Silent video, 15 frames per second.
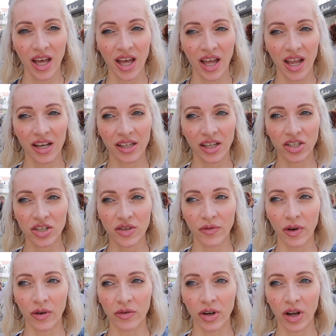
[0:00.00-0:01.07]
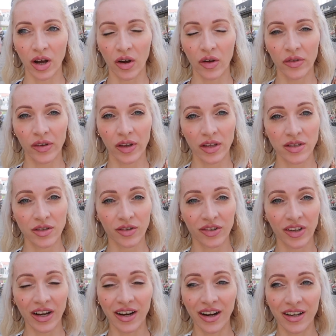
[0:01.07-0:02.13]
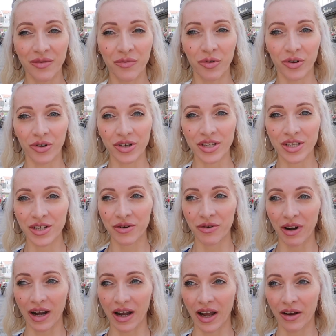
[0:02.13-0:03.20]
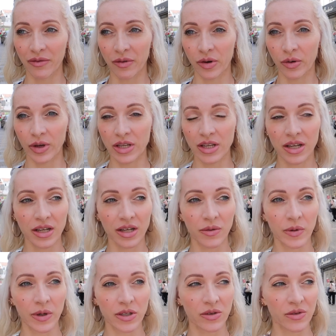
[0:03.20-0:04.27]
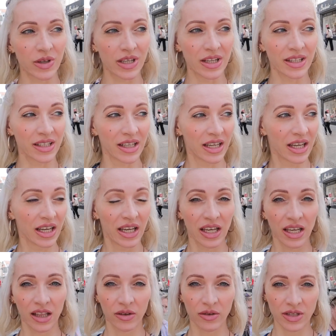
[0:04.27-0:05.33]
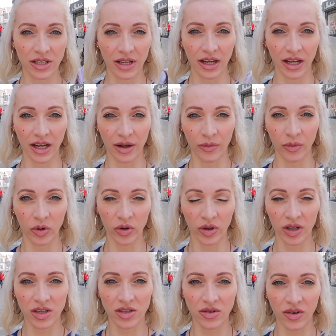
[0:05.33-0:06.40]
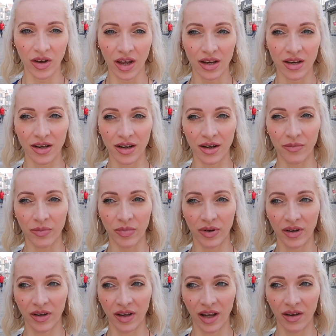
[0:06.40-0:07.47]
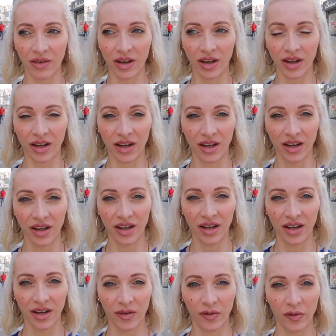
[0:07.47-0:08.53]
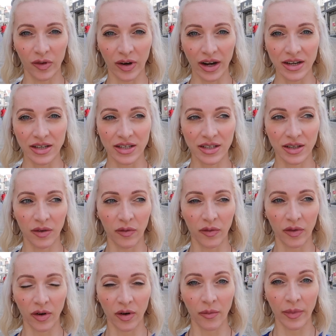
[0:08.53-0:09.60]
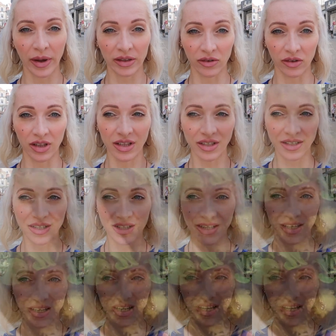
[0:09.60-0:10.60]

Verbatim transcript: and I just found out it's not there anymore, so I have no idea where to eat. It looks like I'm going to end up having fries from McDonald's.